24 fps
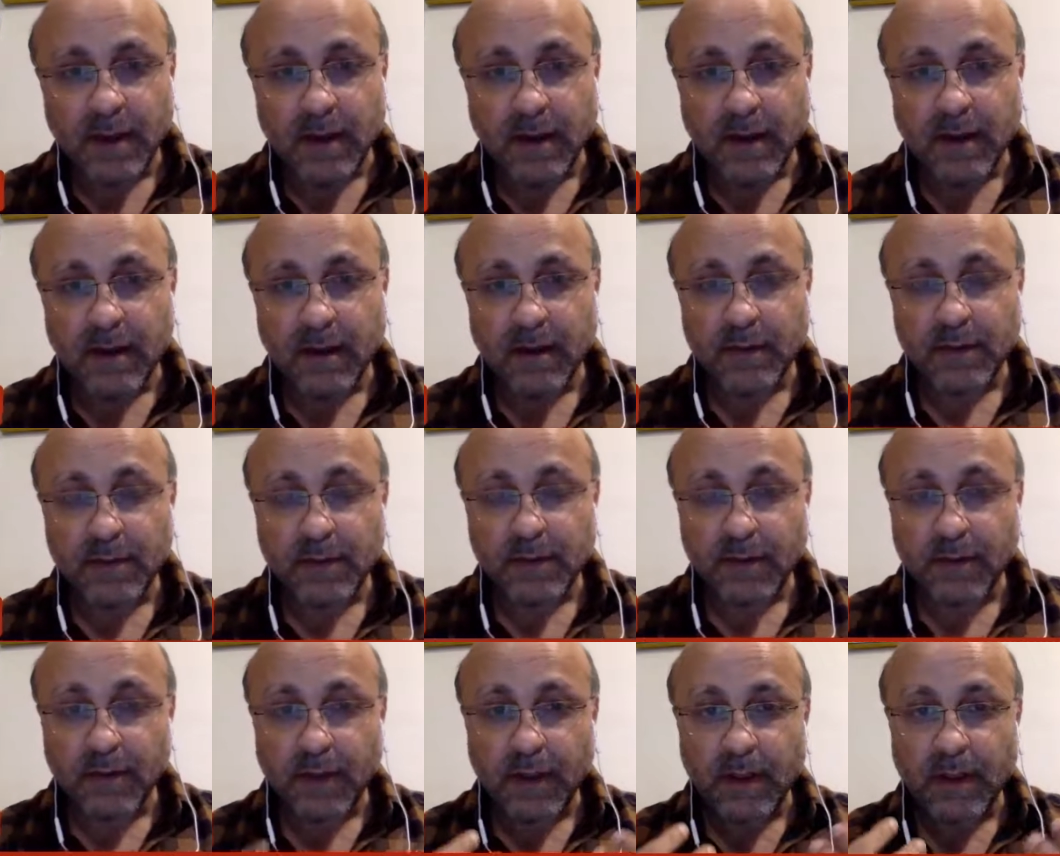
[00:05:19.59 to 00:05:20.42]
in
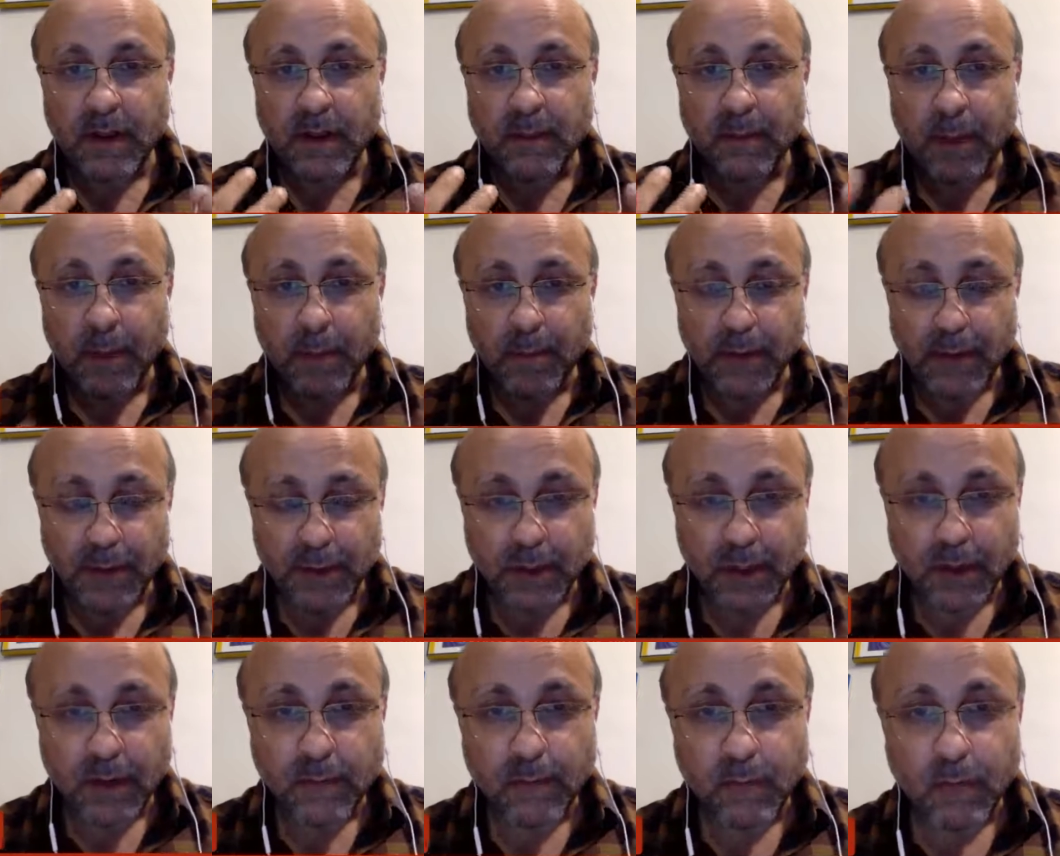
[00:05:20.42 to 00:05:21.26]
terms of either
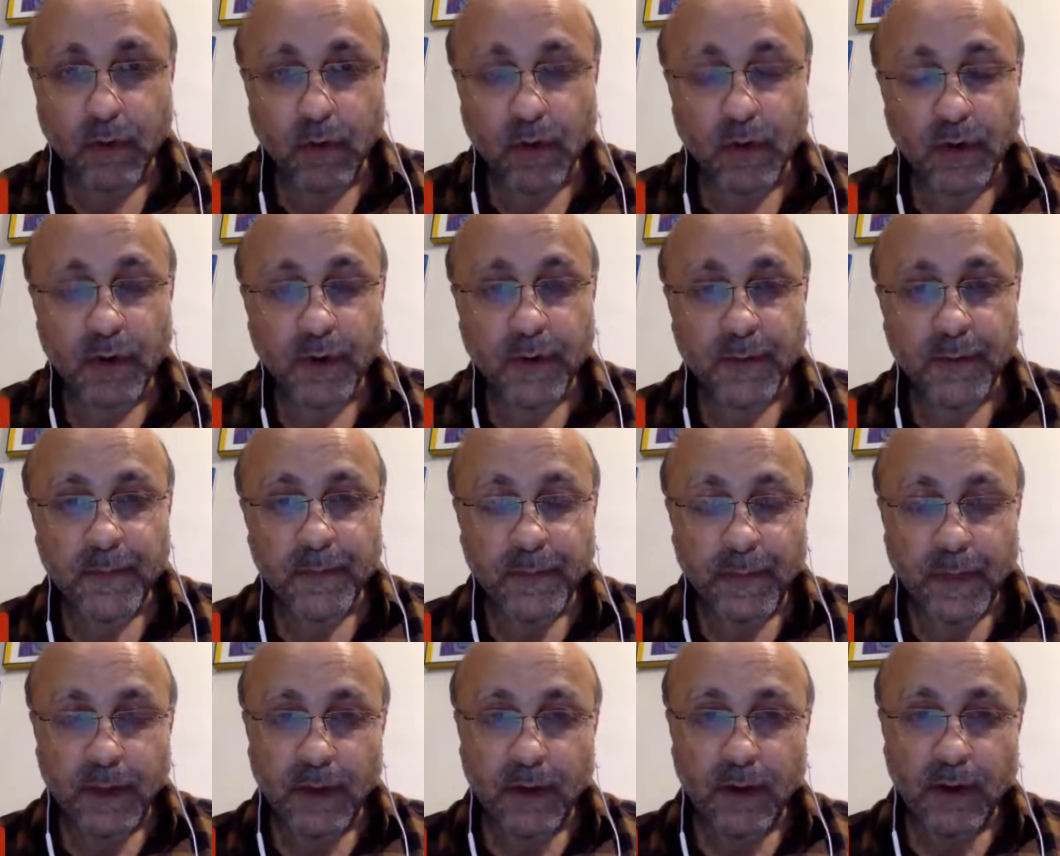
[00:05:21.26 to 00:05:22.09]
publishing a book
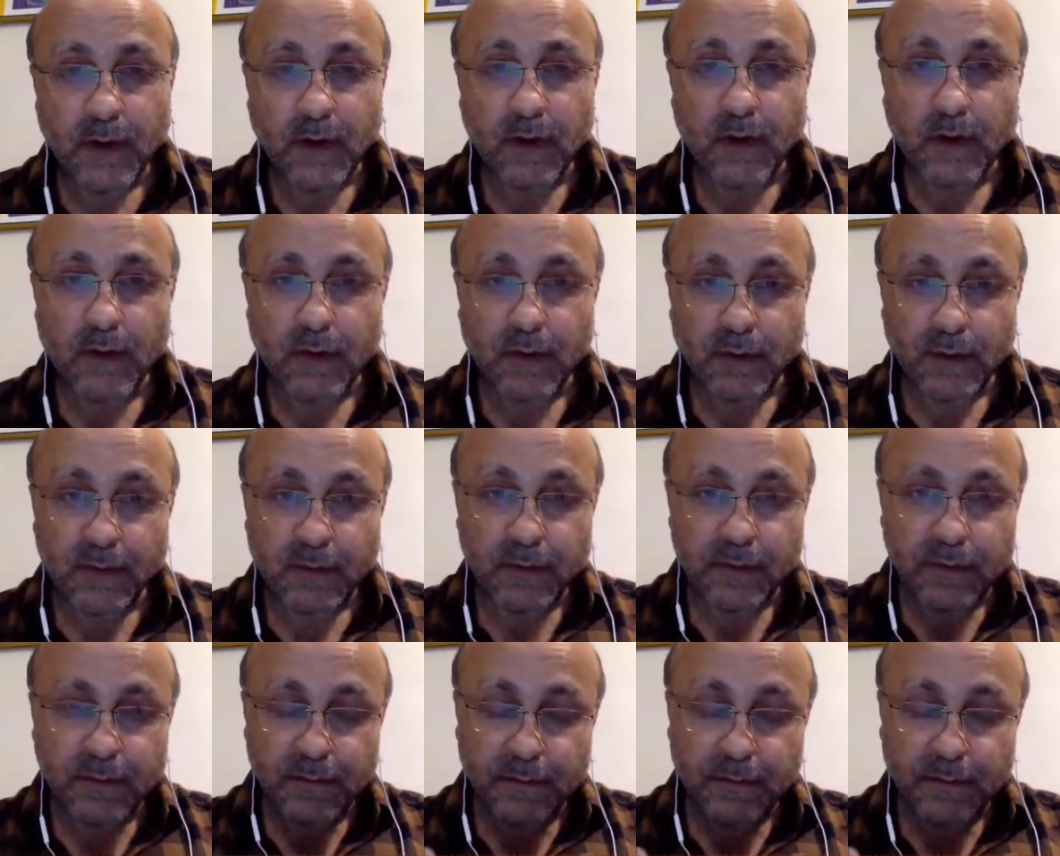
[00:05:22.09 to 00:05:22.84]
or